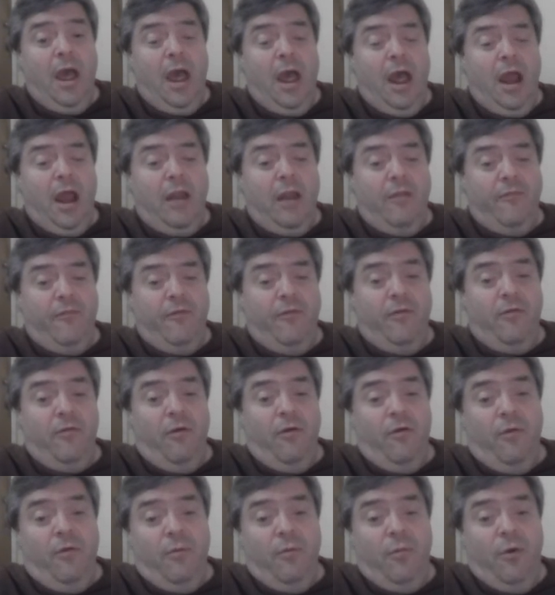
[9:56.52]
And I feel the
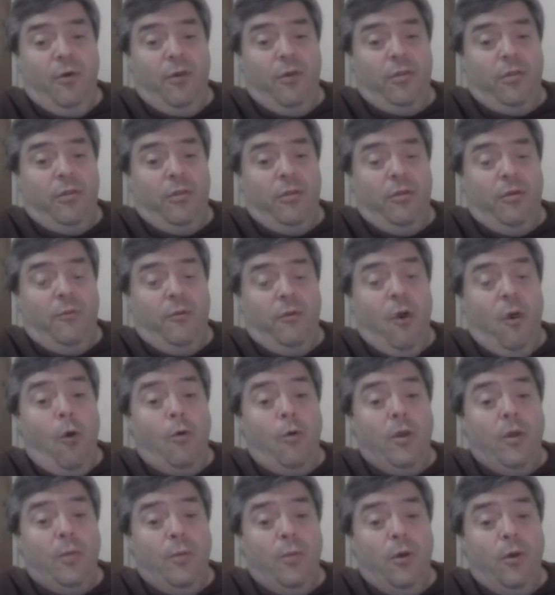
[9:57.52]
only person, not the
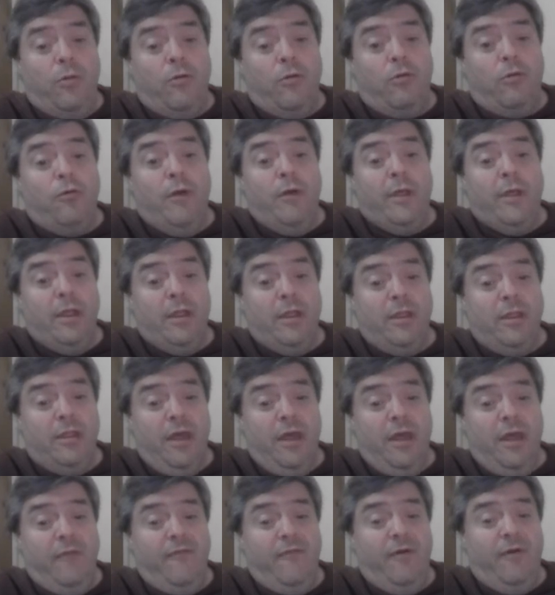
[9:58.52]
only person on Twitter to
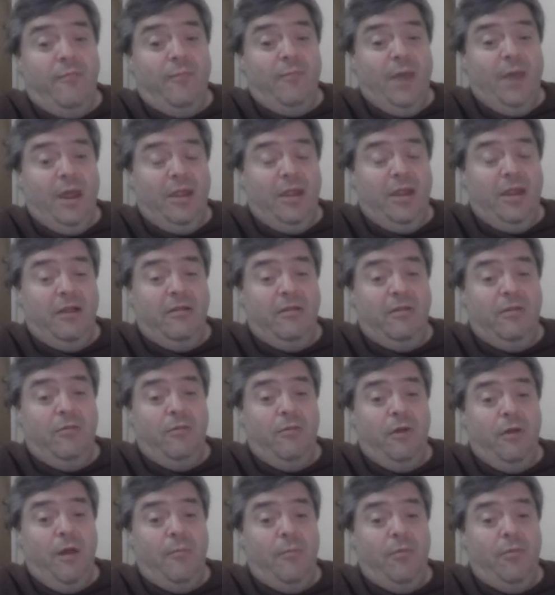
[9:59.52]
say that basically it's
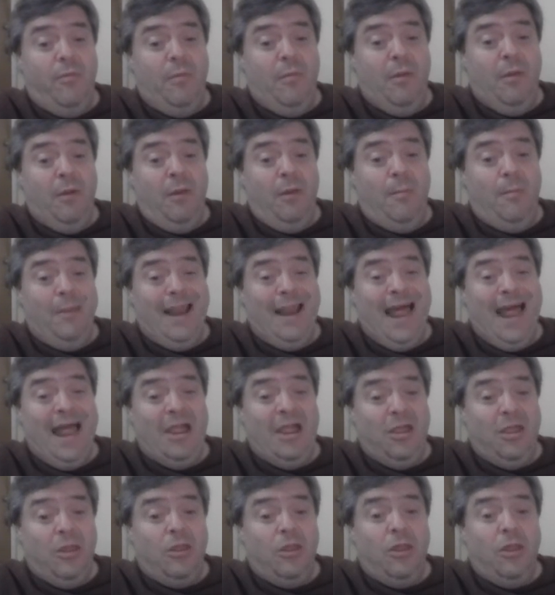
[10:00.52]
what happens if people have
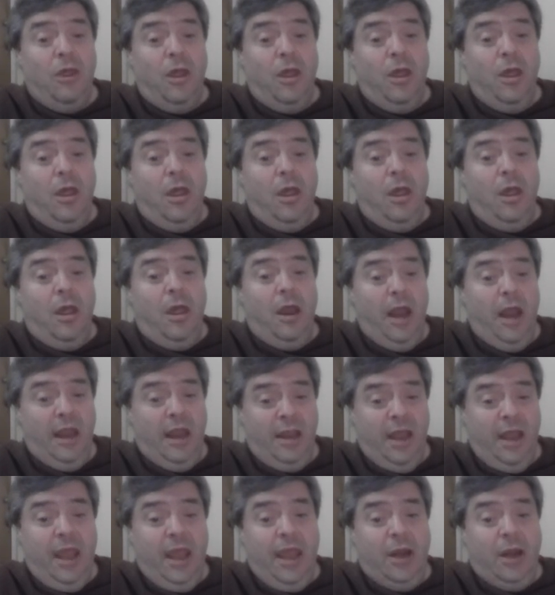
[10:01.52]
plans. And I
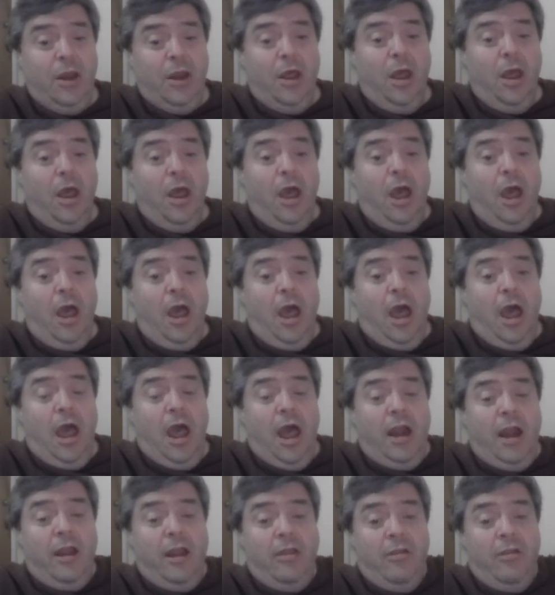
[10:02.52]
did. And